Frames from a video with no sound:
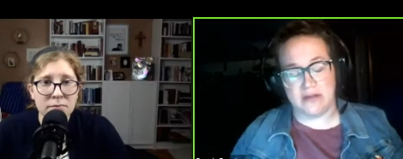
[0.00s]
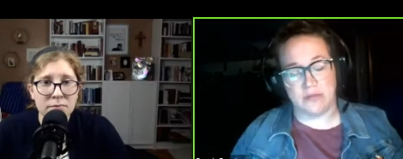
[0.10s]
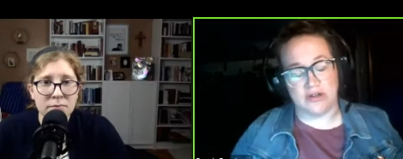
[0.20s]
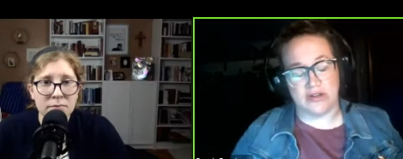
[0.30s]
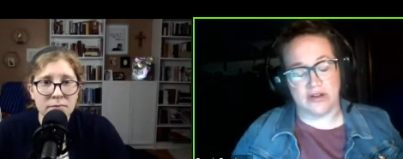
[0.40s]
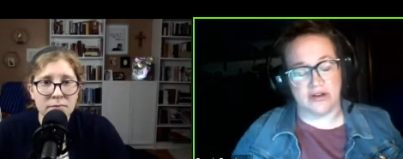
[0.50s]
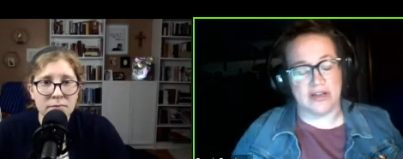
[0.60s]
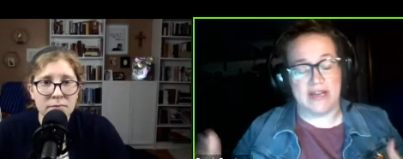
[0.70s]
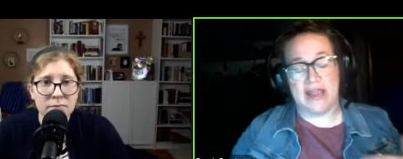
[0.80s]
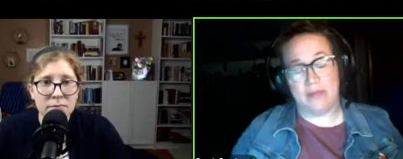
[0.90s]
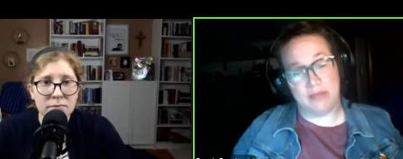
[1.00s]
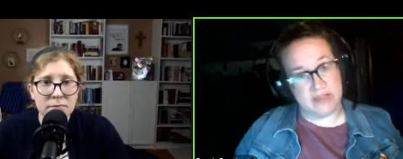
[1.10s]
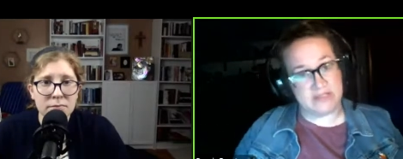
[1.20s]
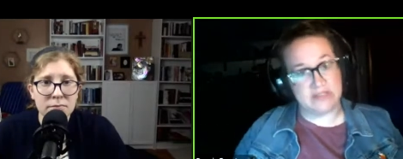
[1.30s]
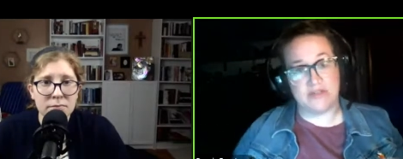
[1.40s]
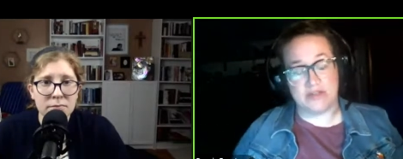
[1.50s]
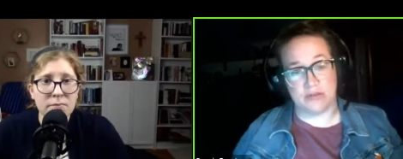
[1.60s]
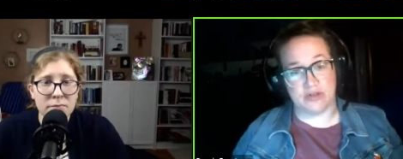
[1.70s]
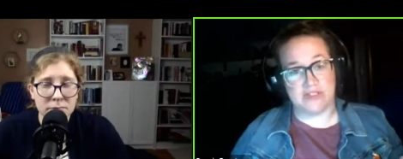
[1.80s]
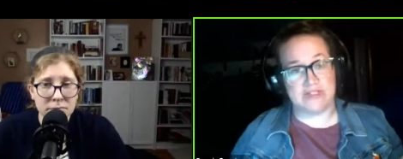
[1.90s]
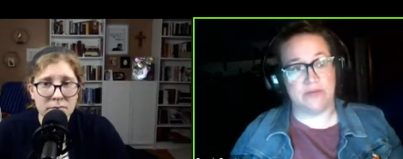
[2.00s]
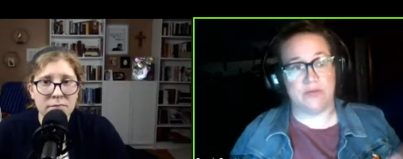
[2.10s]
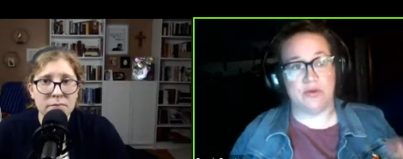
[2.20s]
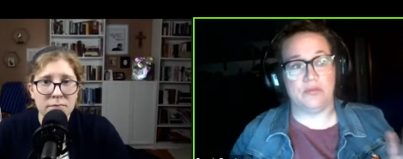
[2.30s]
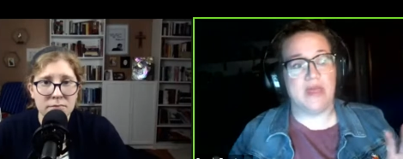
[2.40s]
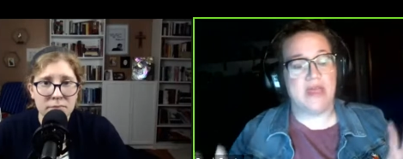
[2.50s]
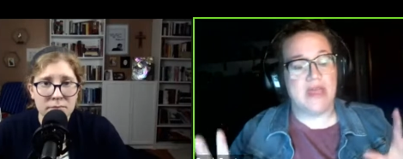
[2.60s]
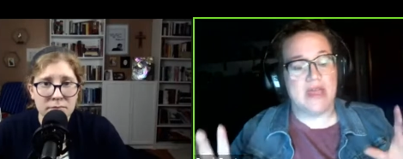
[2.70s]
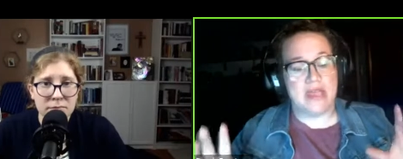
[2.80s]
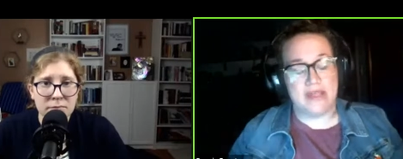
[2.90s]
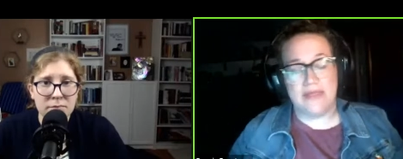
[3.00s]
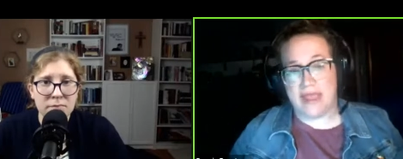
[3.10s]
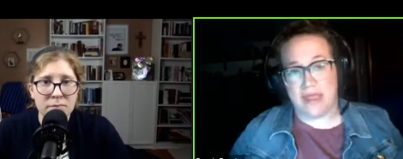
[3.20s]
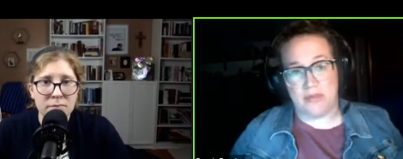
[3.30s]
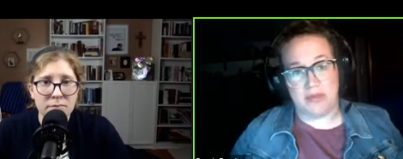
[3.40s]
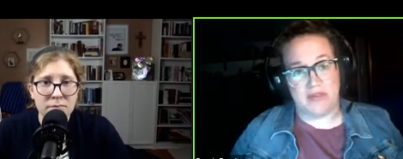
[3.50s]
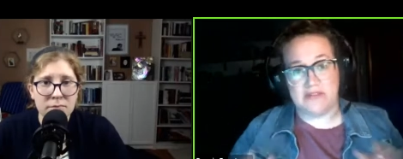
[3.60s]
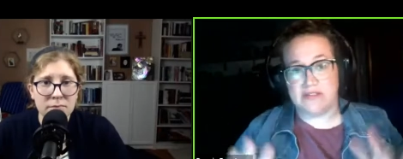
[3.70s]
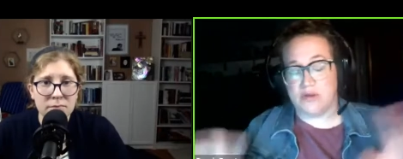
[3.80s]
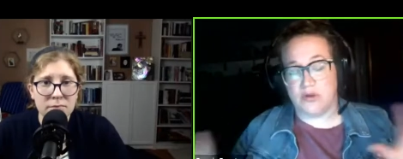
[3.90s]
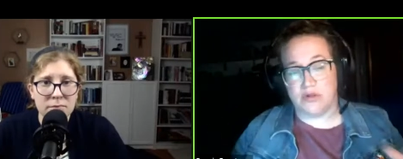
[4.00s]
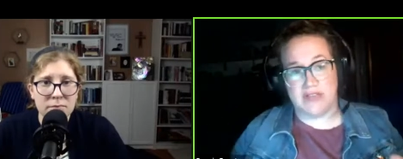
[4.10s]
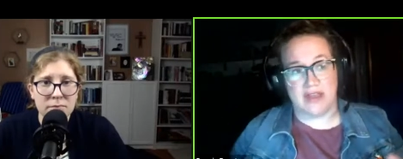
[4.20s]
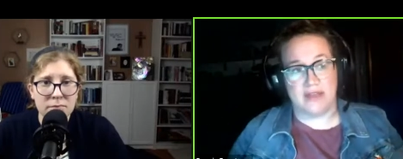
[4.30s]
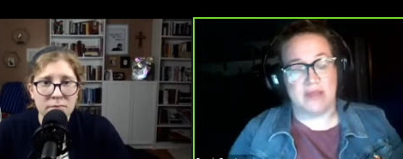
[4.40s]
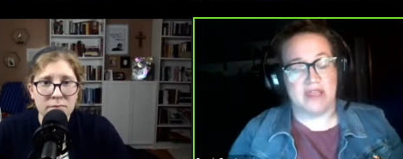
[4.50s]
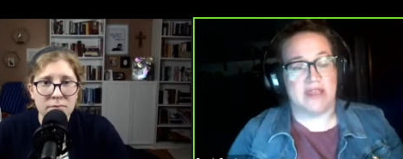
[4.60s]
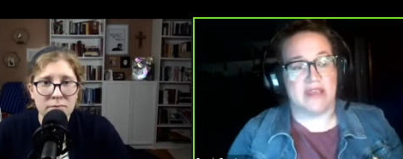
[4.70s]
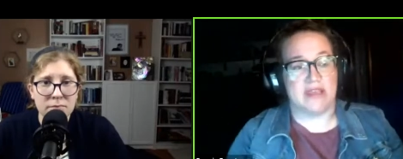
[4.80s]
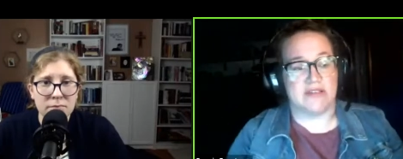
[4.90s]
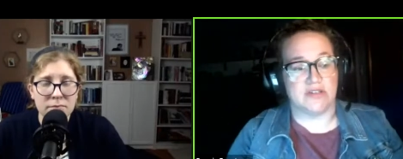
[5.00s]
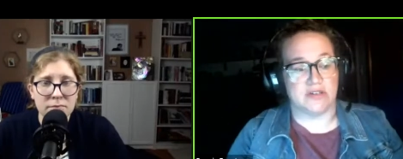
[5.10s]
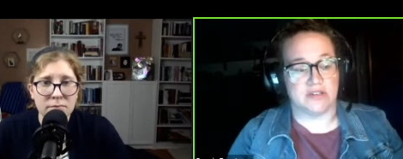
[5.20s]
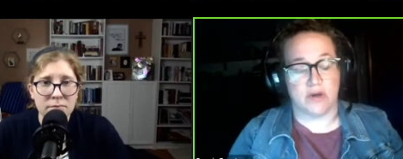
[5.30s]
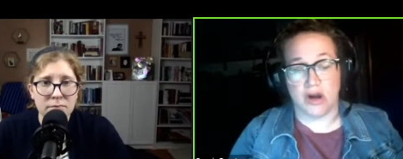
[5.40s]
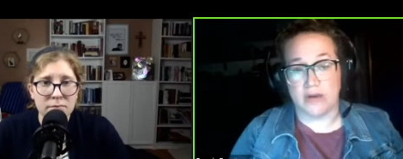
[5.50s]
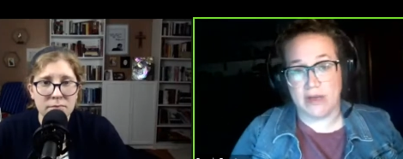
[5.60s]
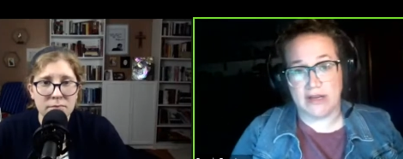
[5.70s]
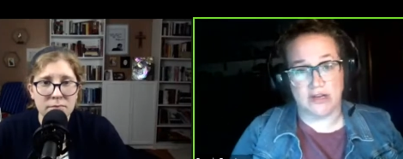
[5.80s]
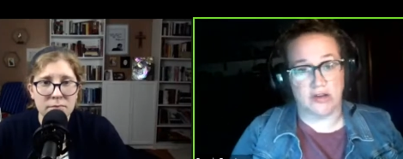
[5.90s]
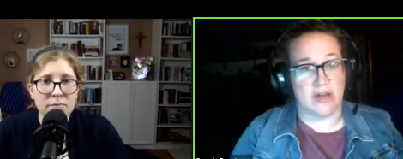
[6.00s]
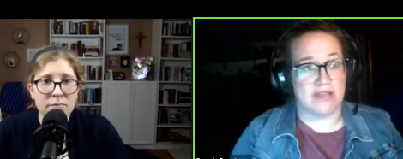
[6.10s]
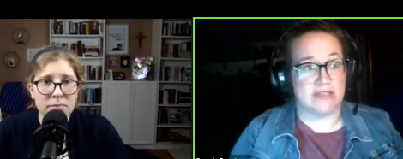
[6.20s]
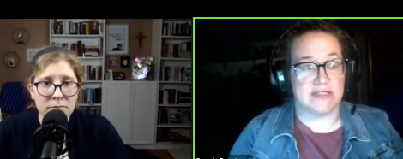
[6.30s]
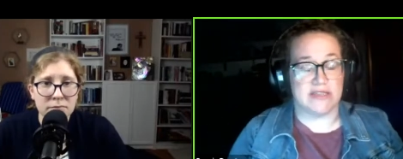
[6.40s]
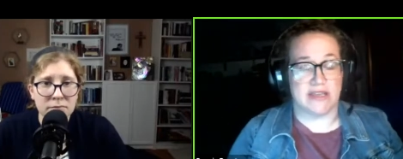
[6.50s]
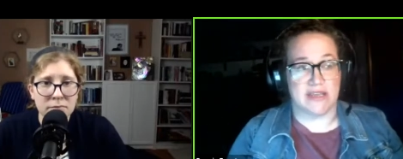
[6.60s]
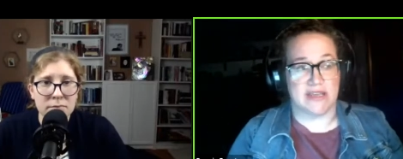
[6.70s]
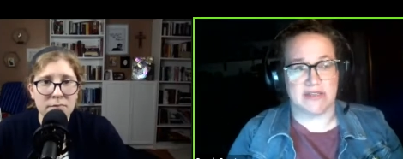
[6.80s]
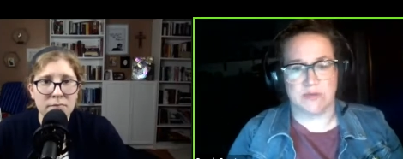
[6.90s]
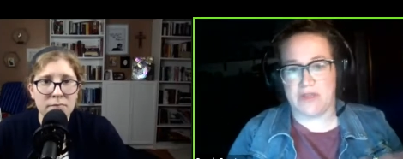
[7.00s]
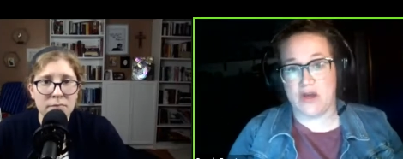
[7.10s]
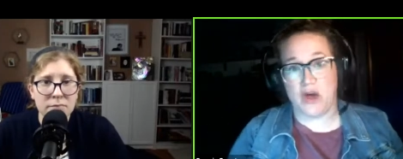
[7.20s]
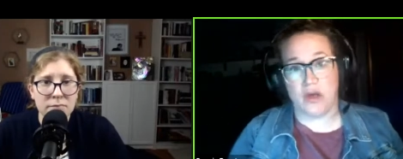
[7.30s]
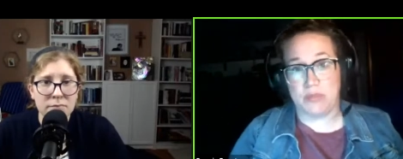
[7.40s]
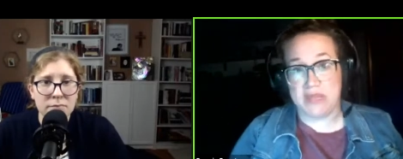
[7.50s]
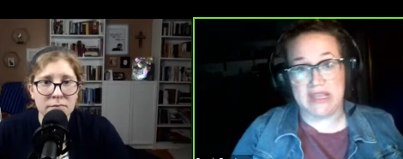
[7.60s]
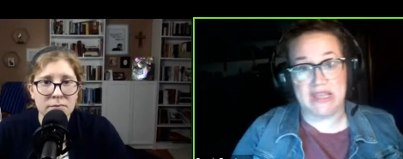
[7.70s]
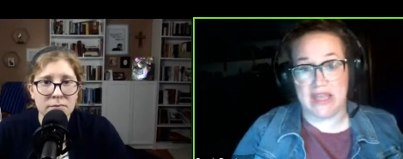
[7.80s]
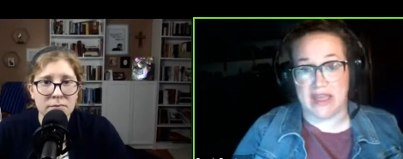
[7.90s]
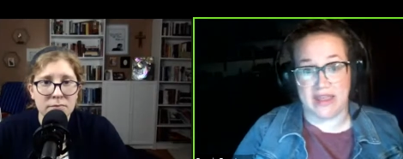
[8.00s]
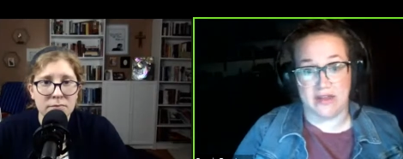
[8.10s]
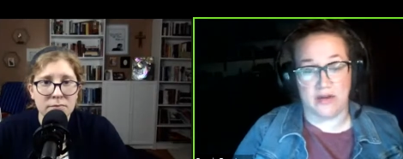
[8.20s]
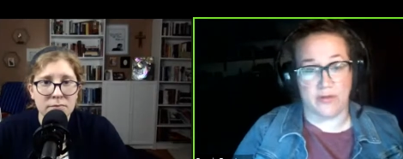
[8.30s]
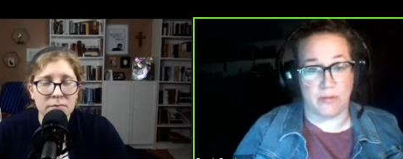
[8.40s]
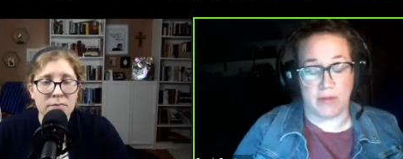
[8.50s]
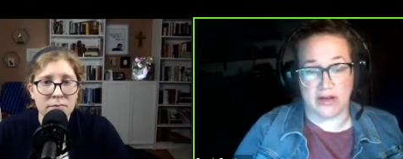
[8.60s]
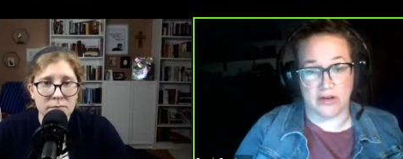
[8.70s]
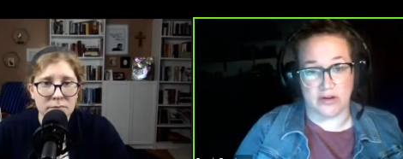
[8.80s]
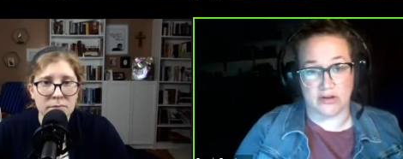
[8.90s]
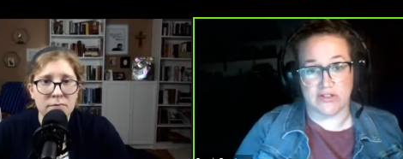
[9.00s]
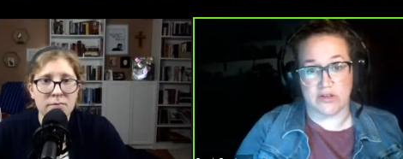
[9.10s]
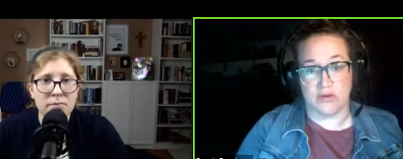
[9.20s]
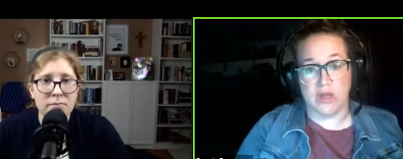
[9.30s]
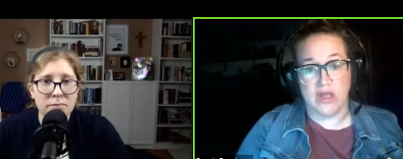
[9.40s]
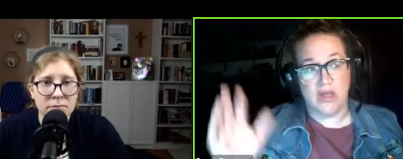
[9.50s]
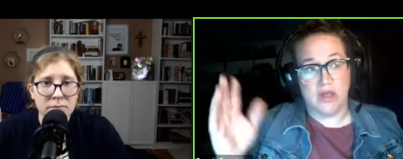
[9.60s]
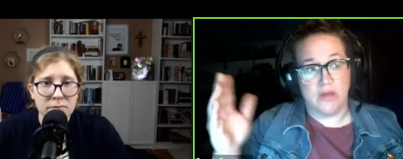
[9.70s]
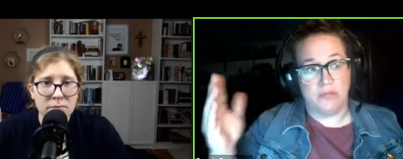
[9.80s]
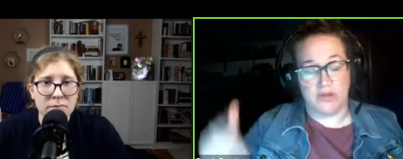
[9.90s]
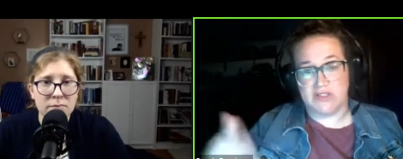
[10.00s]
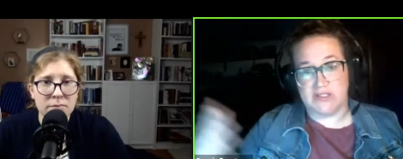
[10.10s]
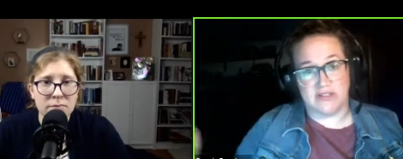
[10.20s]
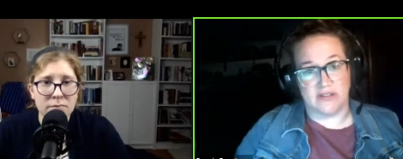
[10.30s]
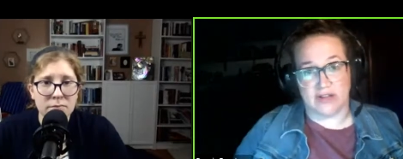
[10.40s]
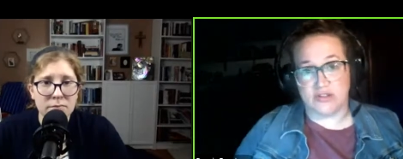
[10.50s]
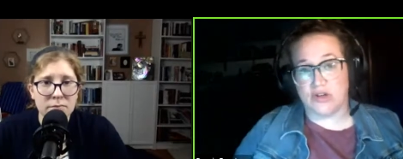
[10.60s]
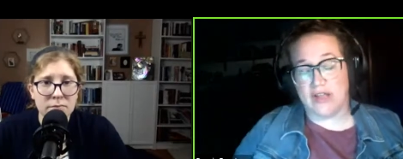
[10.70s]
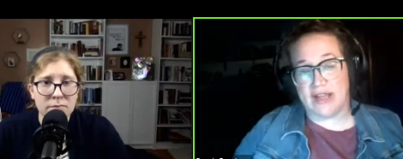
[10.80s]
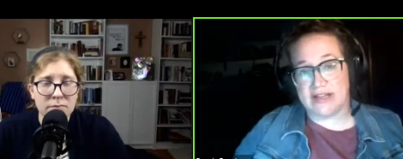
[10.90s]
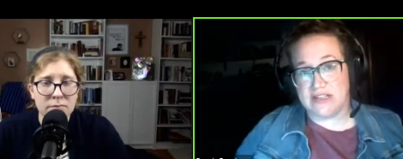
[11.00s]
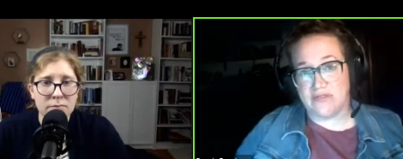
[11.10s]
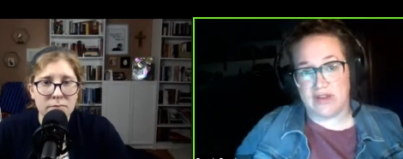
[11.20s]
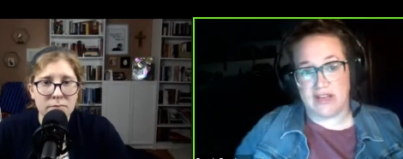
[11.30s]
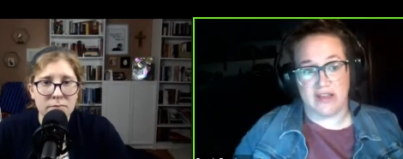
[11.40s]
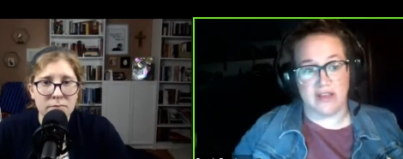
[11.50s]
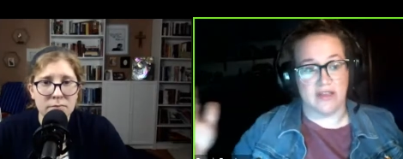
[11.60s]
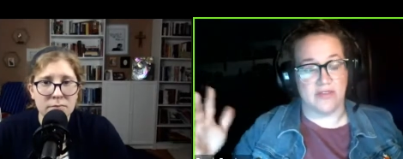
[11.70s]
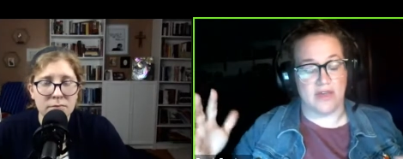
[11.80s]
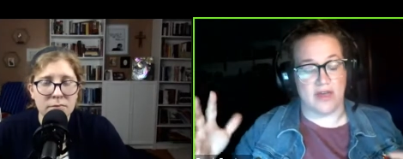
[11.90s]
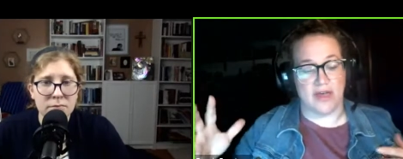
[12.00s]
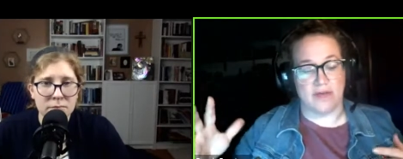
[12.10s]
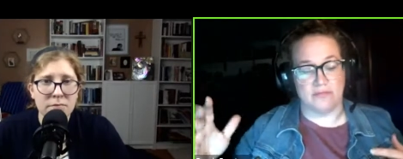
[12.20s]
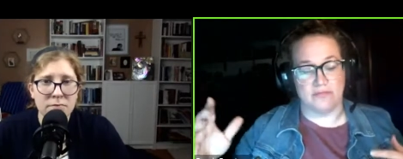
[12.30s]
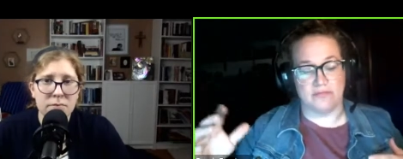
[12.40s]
Speaker 1: an emer- or in an ambulance to the emergency room in the ambulance the whole time. He is hooked to a heart monitor and he's what they call PEA on the monitor. So pulseless electrical activity. Um,